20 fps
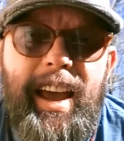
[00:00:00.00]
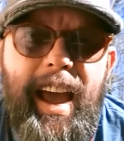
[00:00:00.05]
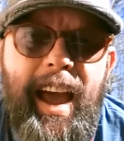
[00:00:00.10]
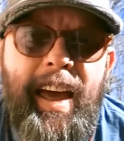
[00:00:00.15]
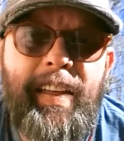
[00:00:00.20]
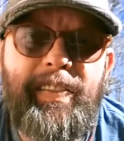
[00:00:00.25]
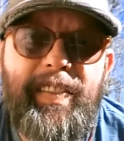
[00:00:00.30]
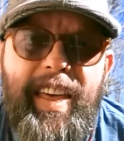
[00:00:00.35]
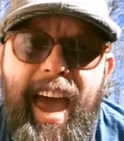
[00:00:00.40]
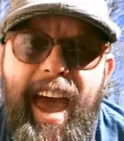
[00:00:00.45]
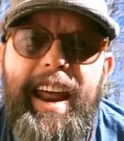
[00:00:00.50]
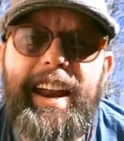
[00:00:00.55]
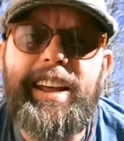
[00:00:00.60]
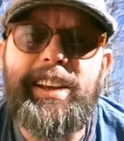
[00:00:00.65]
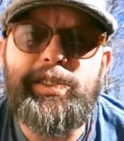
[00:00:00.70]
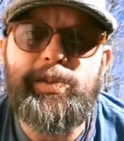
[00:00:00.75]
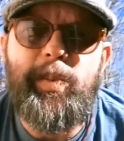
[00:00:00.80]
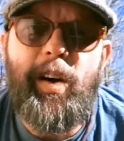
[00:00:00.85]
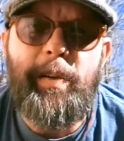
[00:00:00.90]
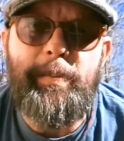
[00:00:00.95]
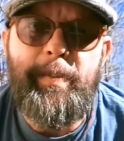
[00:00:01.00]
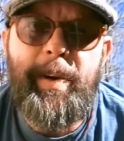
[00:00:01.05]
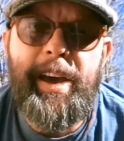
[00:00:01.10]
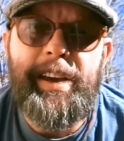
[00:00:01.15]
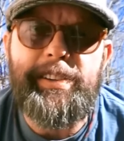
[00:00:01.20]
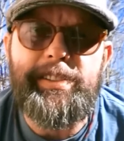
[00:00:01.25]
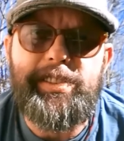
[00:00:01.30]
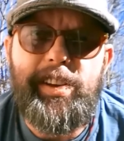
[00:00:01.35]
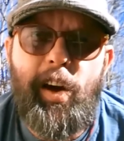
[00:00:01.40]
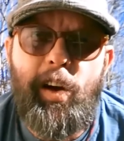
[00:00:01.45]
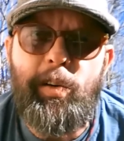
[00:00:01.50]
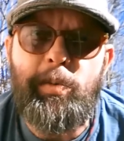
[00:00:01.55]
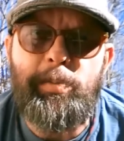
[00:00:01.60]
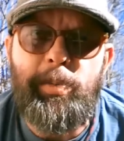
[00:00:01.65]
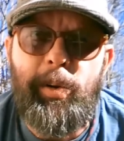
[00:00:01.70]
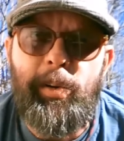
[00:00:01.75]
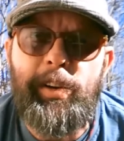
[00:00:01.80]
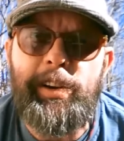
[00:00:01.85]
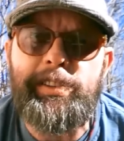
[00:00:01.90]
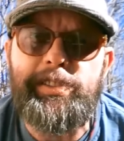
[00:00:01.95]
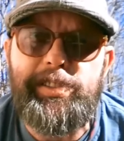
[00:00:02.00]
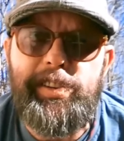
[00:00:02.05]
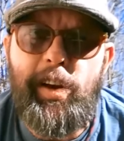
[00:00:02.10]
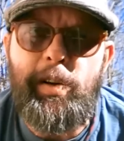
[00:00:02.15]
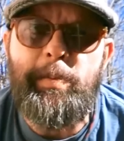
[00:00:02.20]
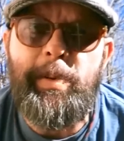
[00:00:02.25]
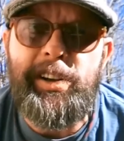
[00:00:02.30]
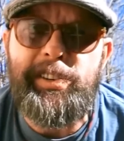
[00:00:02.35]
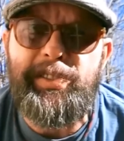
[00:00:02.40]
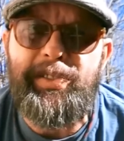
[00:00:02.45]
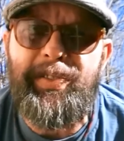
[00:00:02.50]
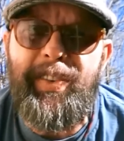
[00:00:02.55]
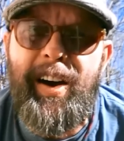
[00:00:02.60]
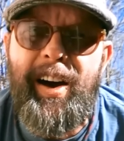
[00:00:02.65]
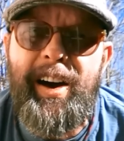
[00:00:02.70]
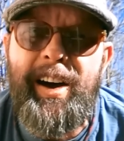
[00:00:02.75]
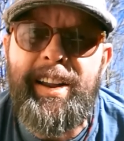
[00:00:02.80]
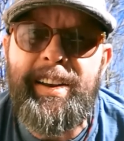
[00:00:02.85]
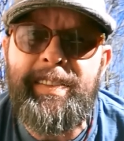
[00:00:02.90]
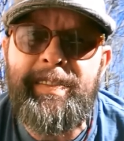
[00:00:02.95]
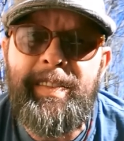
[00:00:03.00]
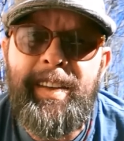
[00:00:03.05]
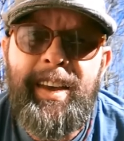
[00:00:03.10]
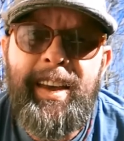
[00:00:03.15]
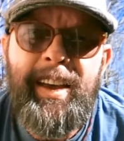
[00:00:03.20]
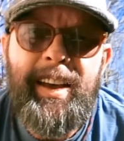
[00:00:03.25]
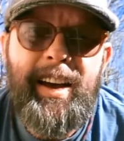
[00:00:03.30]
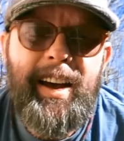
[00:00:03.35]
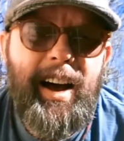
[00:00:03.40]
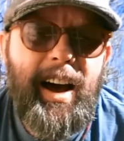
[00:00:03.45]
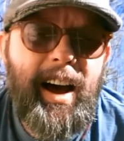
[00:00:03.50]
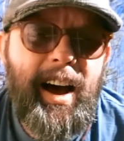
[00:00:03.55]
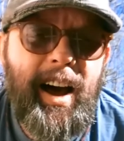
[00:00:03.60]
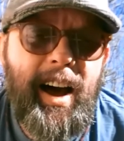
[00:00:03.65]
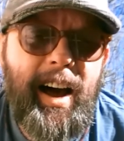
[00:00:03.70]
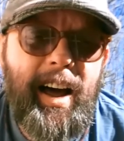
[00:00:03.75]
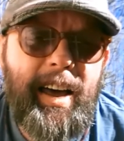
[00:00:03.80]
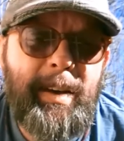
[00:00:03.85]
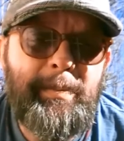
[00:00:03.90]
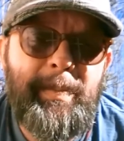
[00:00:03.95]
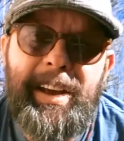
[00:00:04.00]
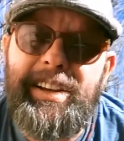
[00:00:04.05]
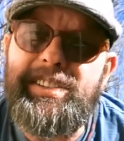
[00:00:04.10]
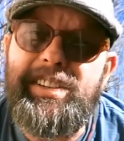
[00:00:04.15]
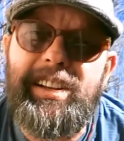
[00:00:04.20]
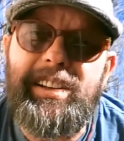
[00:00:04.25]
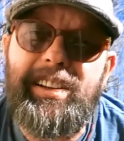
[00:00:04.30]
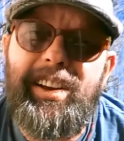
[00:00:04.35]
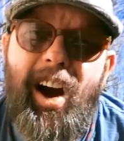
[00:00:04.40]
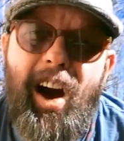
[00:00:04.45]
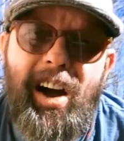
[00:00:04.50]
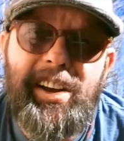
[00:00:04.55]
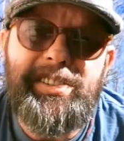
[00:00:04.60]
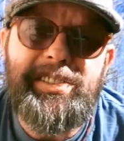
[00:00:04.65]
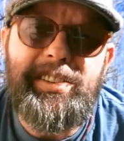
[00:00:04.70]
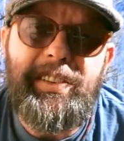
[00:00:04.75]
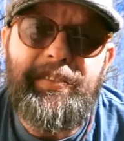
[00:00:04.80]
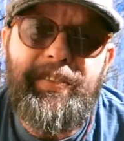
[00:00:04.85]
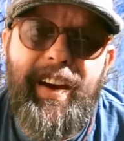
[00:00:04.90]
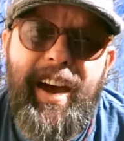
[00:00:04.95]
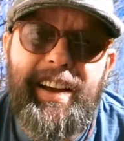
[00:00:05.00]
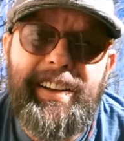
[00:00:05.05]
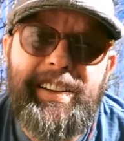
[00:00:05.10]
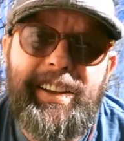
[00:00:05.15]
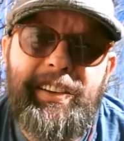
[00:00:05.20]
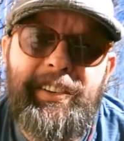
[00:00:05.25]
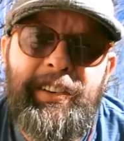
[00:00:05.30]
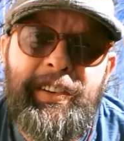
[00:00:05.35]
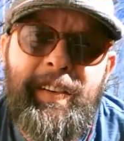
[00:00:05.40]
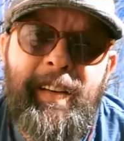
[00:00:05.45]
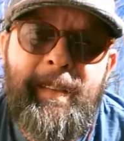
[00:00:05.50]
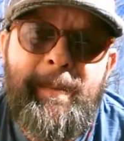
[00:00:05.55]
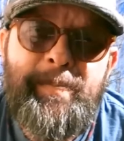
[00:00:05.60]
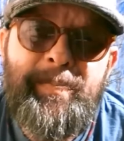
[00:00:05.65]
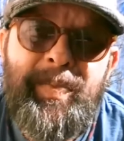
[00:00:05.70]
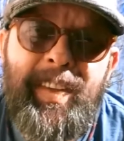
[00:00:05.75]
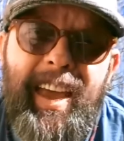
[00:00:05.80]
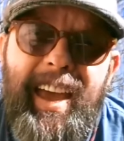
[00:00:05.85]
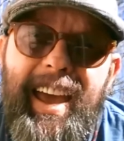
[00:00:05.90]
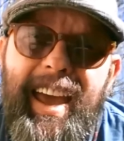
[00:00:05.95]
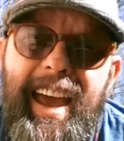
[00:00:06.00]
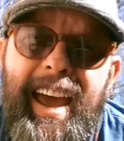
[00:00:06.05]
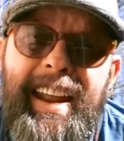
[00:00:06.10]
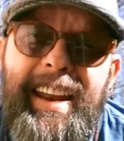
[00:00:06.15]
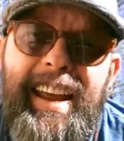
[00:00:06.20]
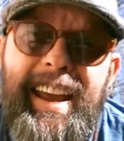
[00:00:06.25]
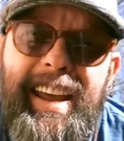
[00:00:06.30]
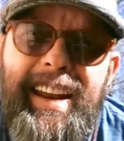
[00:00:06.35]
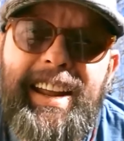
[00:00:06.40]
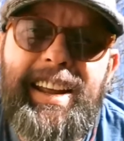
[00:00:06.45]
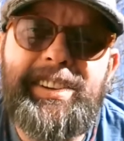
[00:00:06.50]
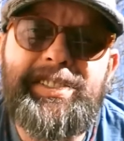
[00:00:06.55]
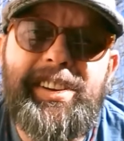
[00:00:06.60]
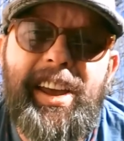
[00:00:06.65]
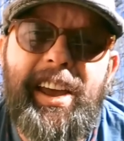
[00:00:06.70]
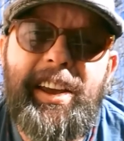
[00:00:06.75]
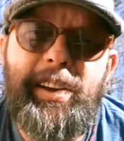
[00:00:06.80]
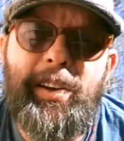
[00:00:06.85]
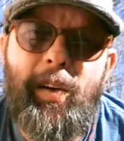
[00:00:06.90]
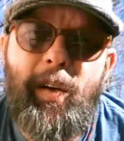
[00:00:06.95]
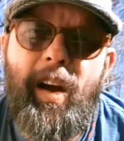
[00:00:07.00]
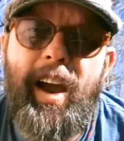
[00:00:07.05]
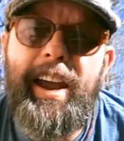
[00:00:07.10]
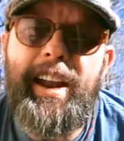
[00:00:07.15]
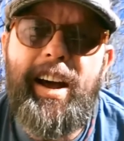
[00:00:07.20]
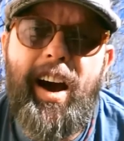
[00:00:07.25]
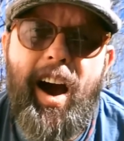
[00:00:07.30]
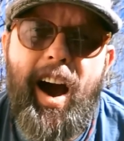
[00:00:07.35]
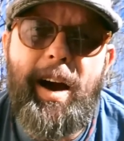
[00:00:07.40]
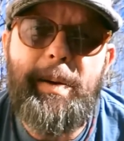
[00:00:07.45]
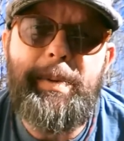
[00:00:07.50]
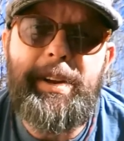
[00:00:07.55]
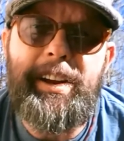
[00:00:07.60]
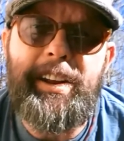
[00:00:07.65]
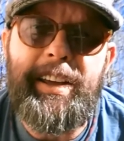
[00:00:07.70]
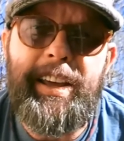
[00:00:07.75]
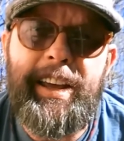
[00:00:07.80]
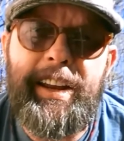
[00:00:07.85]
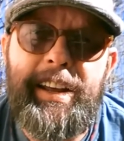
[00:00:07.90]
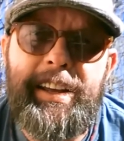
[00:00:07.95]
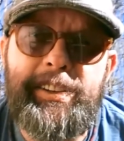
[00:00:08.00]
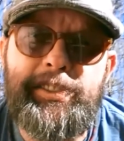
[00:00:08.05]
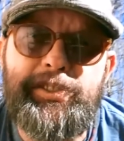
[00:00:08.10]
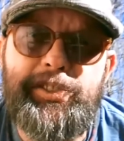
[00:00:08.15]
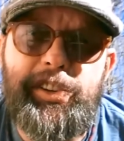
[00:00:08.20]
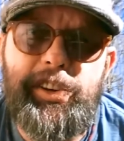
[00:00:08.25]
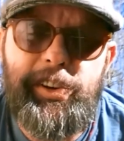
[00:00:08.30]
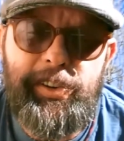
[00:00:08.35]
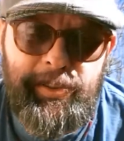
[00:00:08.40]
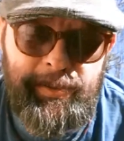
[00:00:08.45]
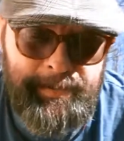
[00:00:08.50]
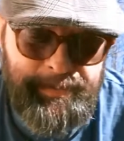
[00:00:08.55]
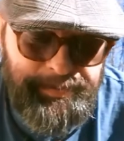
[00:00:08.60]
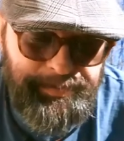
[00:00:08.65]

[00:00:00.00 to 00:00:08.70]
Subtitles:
And that is what makes homebrewing so much fun. It makes it cost effective. And it is a great hobby to get into.